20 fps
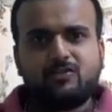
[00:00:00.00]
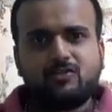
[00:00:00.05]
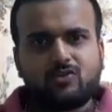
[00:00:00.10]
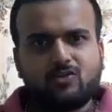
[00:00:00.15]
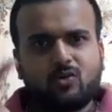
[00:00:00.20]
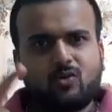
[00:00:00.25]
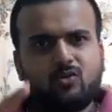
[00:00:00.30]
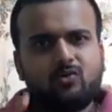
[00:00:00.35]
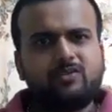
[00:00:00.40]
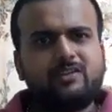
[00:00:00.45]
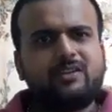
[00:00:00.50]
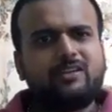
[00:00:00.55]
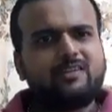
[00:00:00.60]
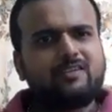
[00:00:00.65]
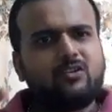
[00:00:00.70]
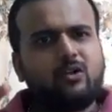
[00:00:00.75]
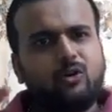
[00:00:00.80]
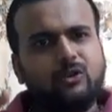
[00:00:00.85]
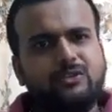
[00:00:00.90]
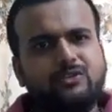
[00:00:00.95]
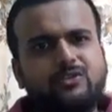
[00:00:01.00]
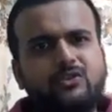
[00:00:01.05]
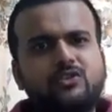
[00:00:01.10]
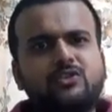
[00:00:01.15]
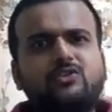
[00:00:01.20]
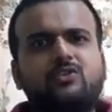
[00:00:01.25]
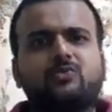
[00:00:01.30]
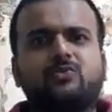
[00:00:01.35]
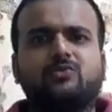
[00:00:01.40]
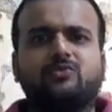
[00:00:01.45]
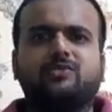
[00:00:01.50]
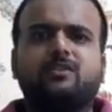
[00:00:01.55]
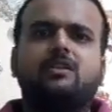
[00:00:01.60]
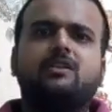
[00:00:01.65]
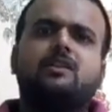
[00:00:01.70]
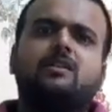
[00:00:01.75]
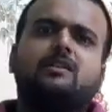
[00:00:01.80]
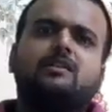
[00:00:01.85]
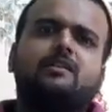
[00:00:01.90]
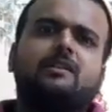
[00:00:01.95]
So that also shows
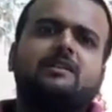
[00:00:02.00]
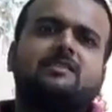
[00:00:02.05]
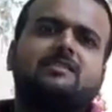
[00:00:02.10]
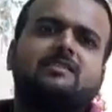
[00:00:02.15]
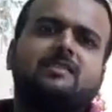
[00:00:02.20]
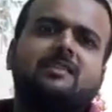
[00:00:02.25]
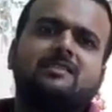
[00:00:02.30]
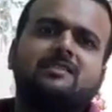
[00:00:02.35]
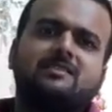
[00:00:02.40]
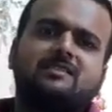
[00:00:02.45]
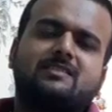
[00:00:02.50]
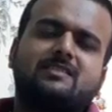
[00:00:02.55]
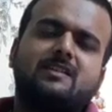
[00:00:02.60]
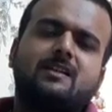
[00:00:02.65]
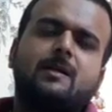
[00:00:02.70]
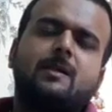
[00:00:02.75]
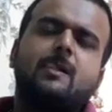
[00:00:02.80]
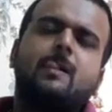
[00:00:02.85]
that since